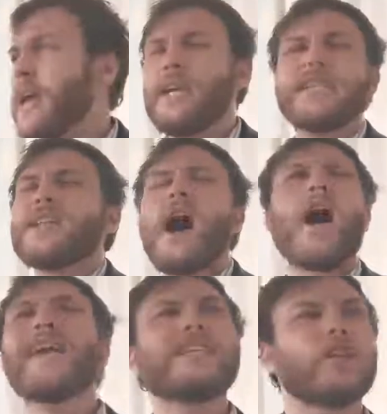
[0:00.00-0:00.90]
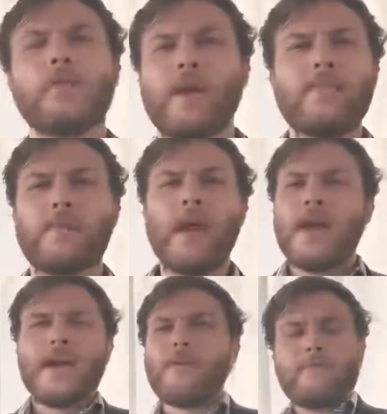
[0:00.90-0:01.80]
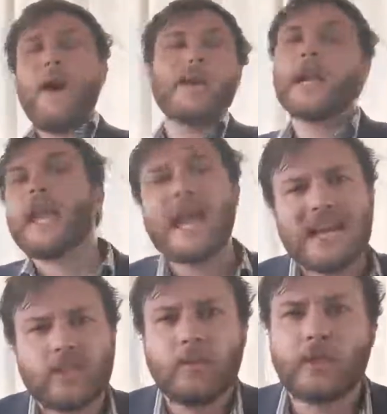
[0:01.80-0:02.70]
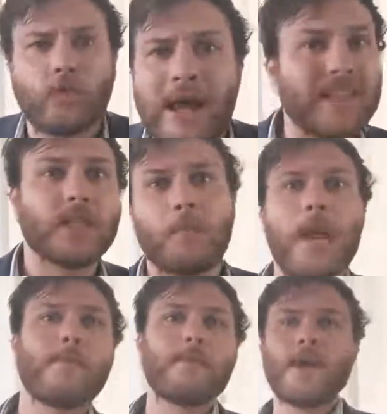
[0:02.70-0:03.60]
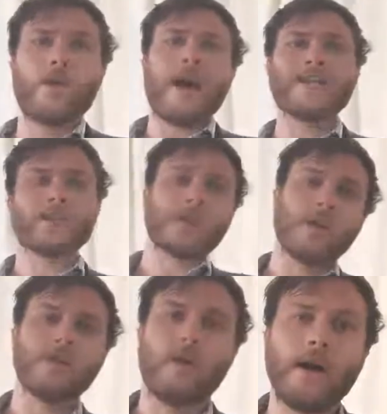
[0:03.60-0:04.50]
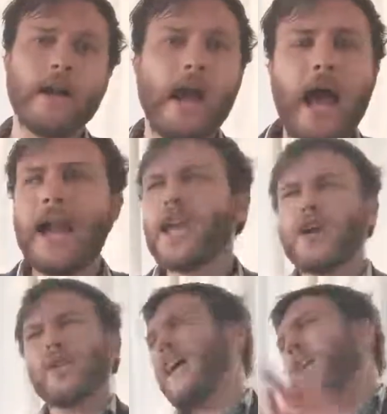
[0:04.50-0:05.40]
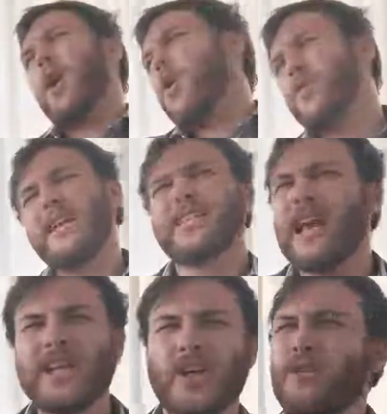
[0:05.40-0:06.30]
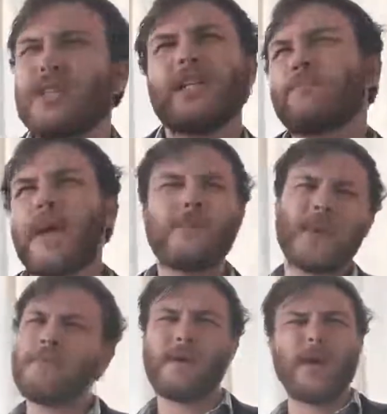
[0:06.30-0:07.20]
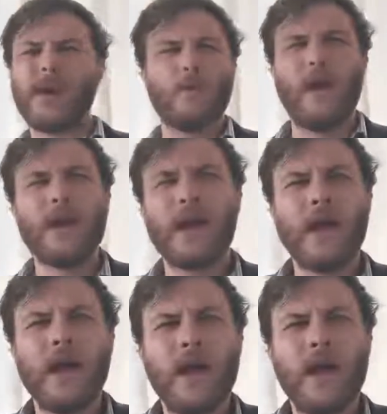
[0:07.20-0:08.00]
He denies who PPP... He, finally, he has to address the PPP question, right? And he goes, I don't know who this is. Who's this PPP, right?